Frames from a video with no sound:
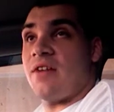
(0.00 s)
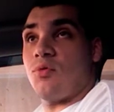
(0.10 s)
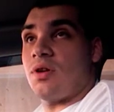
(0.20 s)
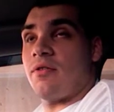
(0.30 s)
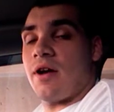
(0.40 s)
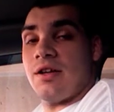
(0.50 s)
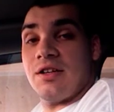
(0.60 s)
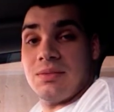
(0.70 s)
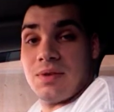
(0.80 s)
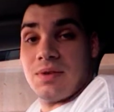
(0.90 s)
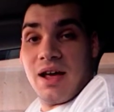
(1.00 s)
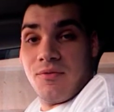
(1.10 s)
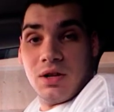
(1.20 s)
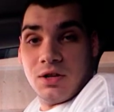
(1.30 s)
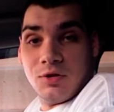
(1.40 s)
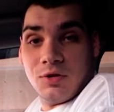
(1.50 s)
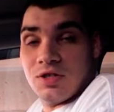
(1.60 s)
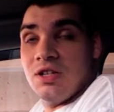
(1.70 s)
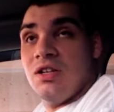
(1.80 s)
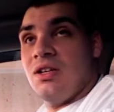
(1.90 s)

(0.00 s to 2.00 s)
everyone around here seems to have one of those,